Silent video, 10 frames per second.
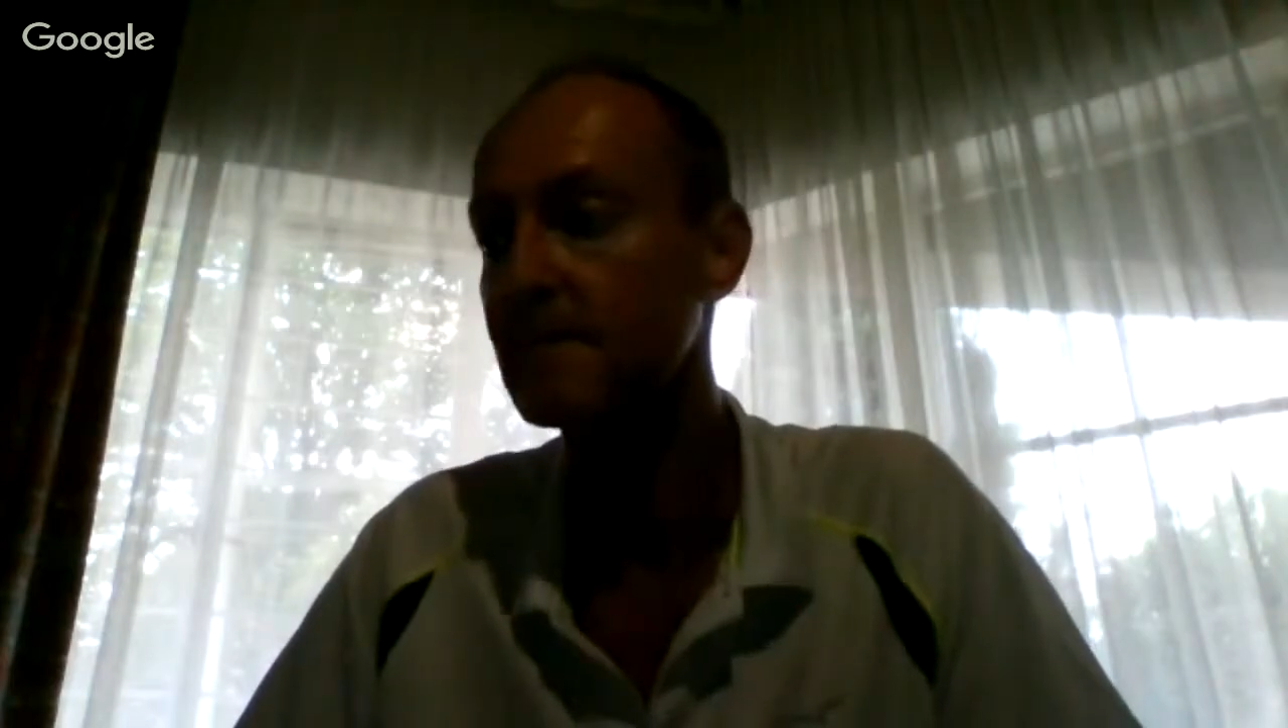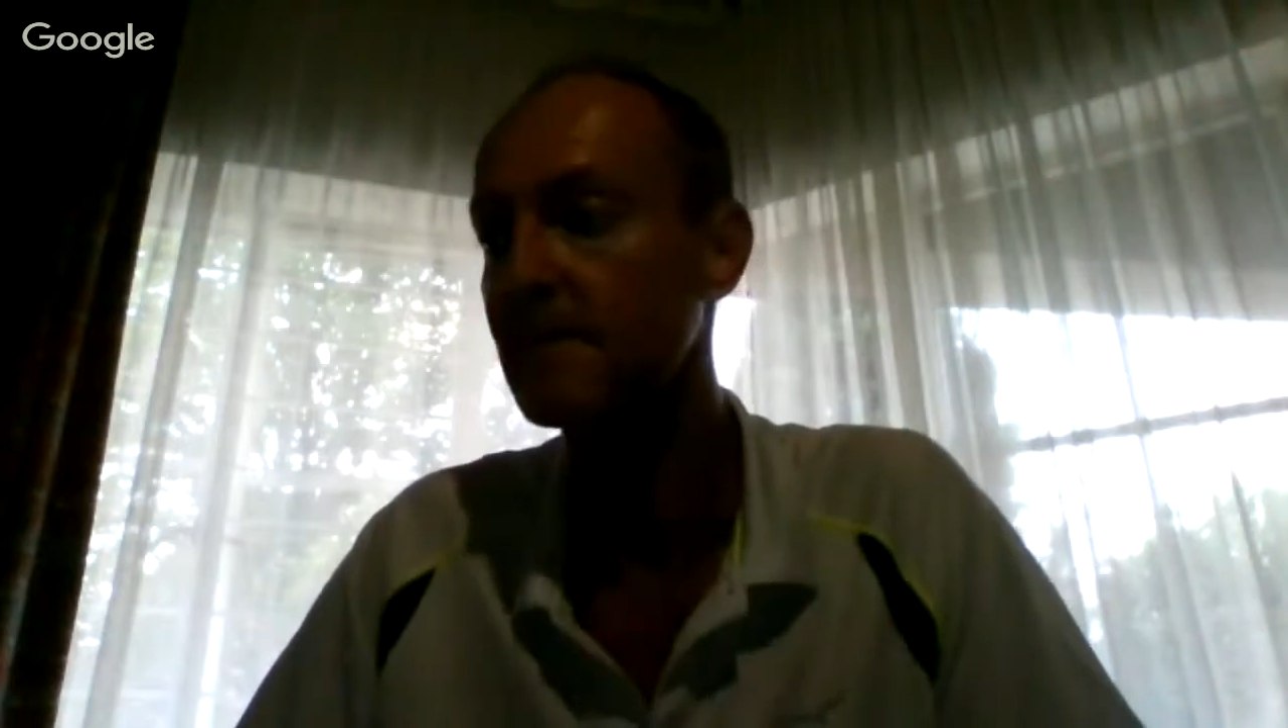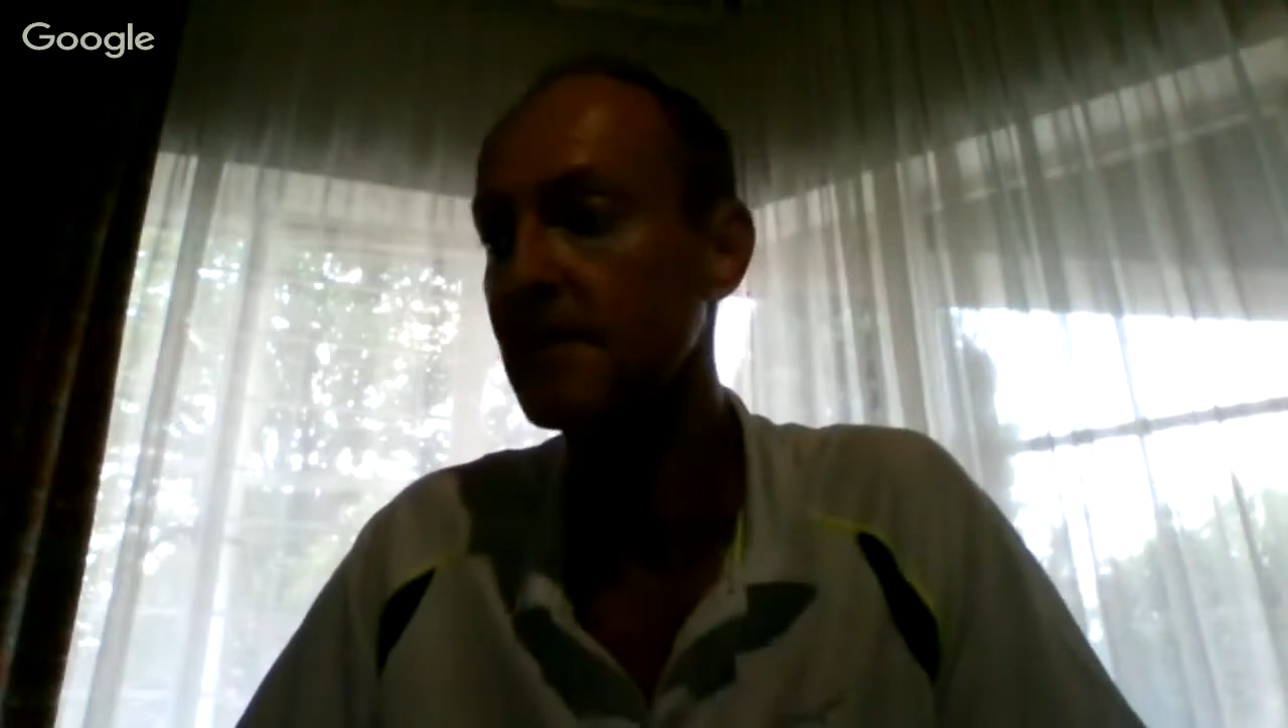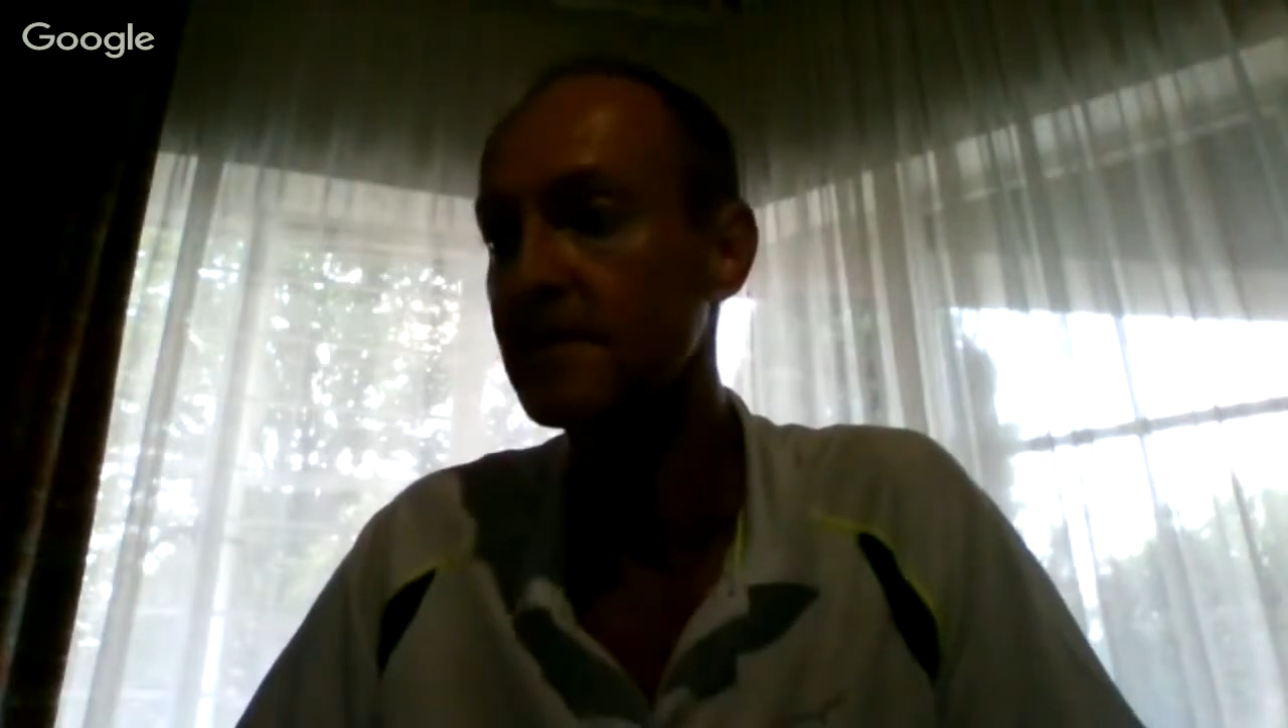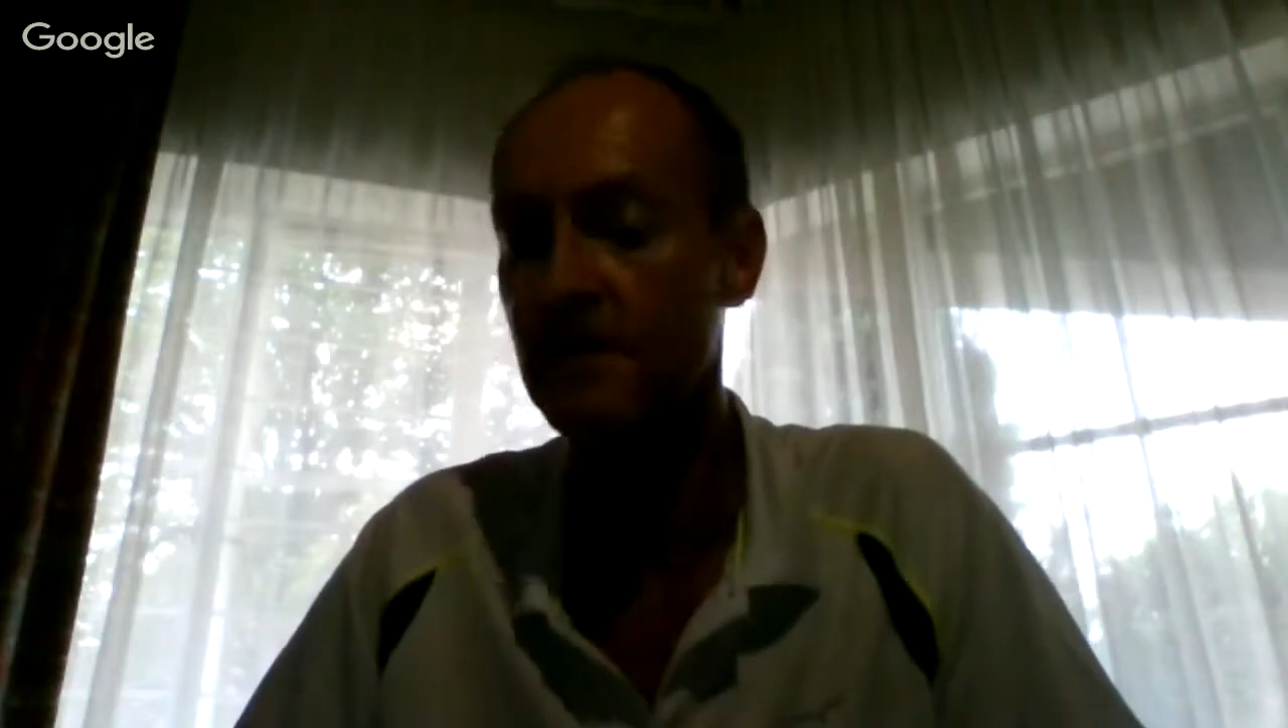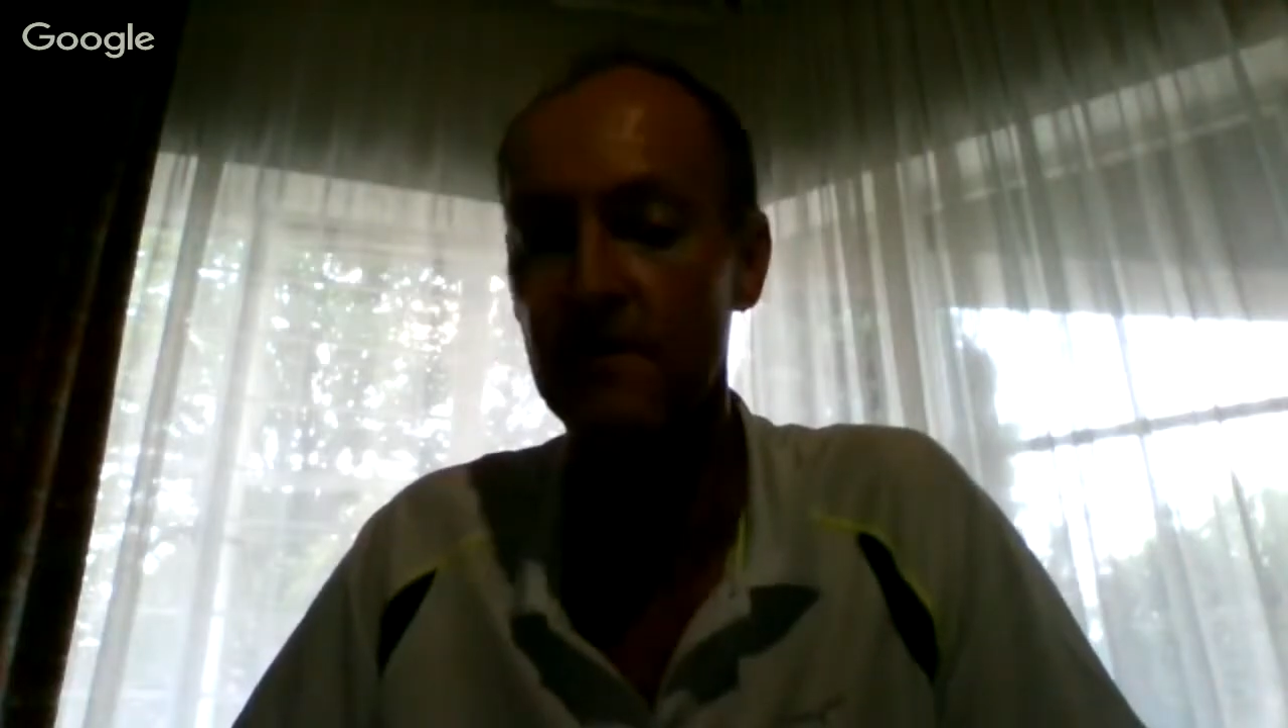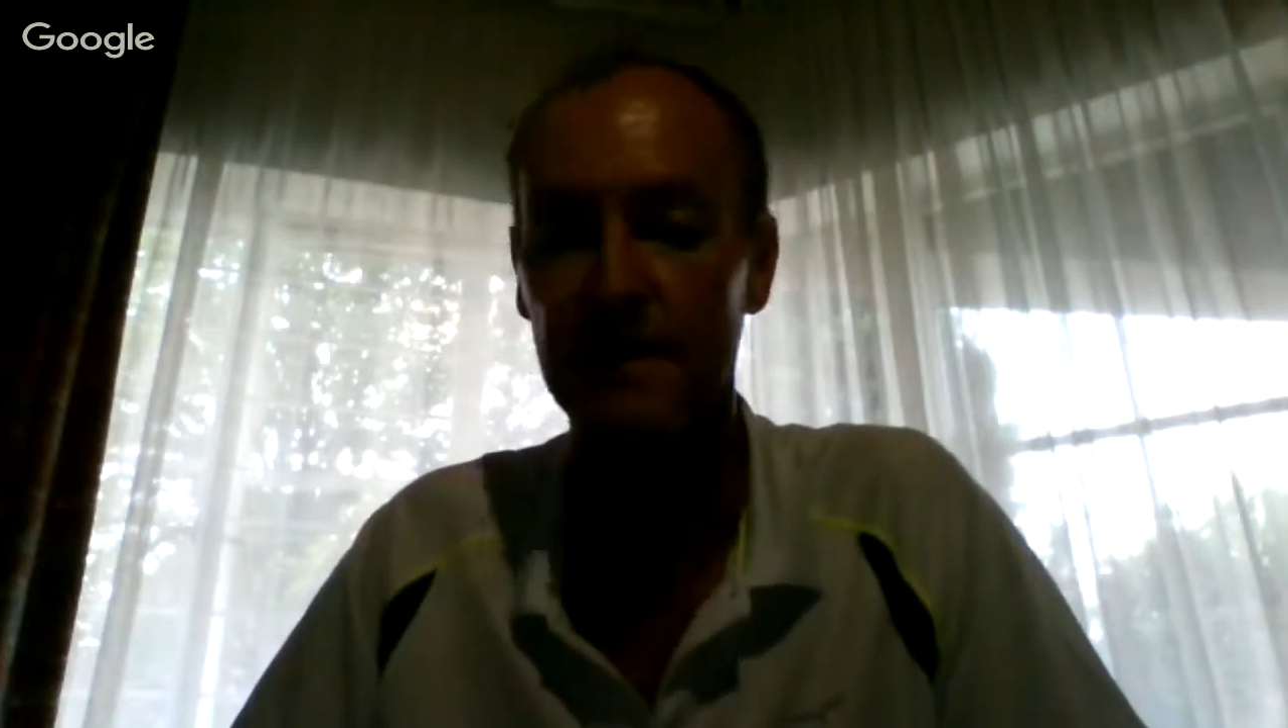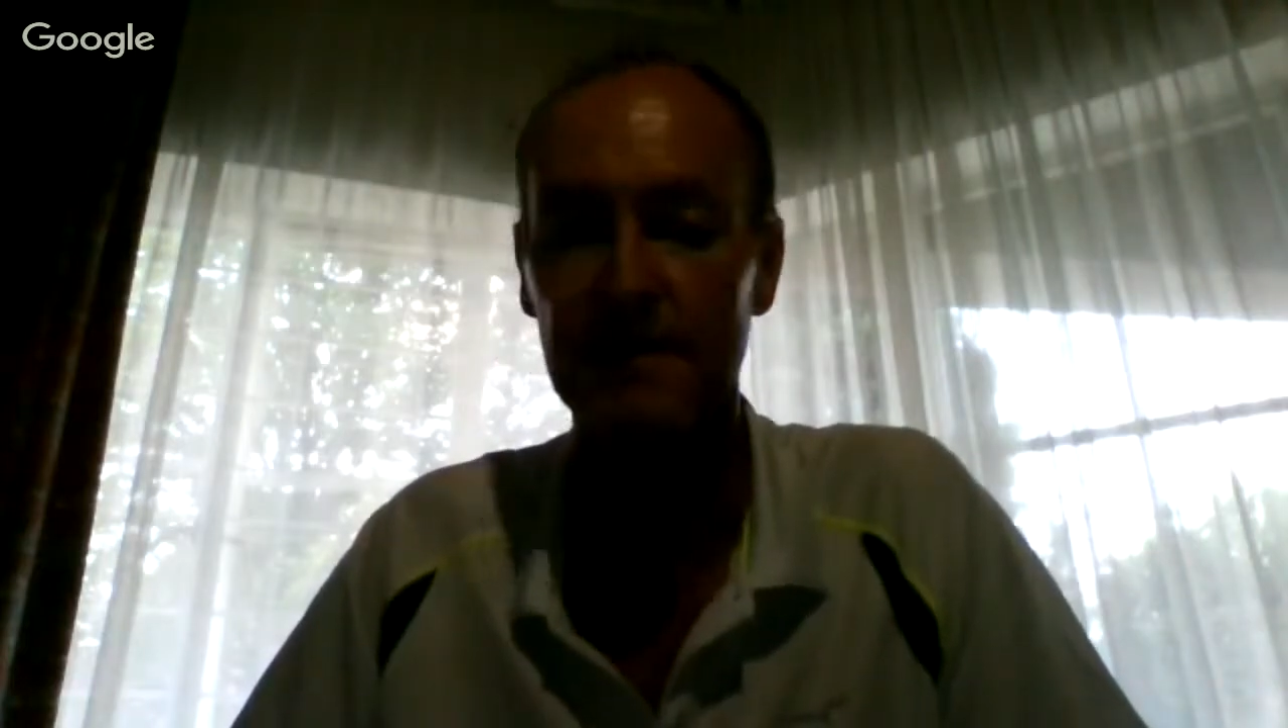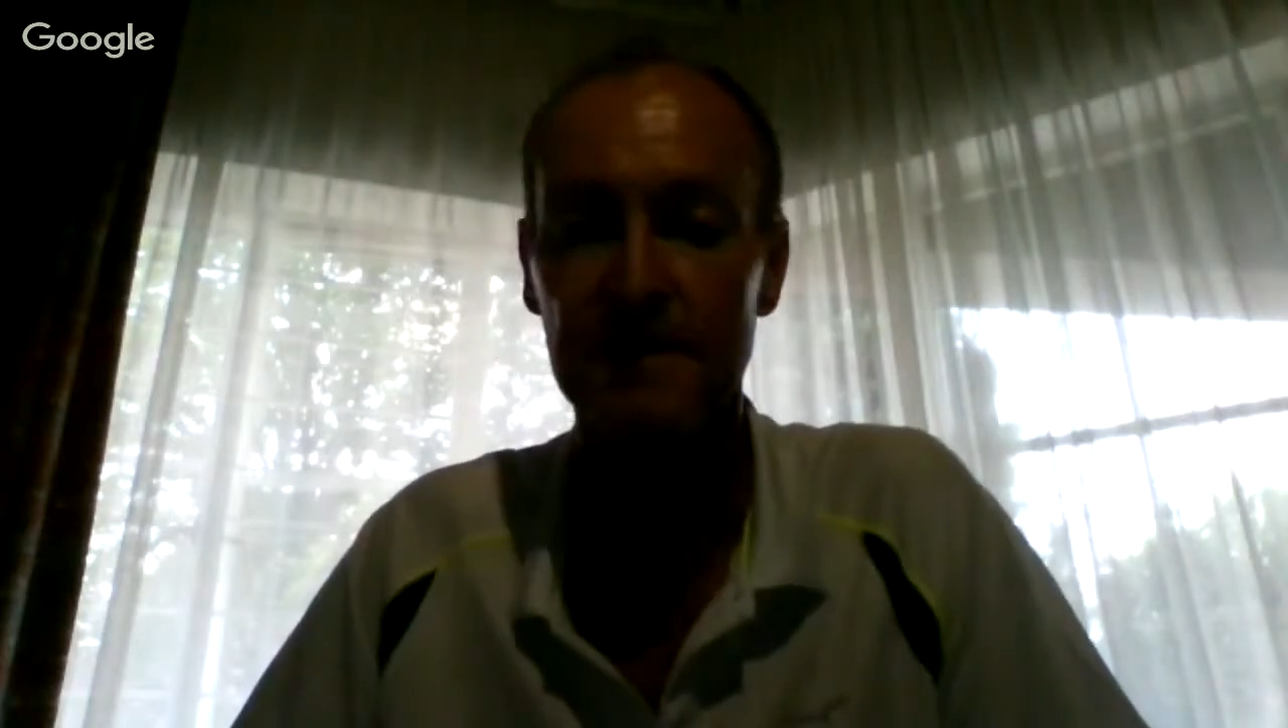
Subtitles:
trying to sort of correct things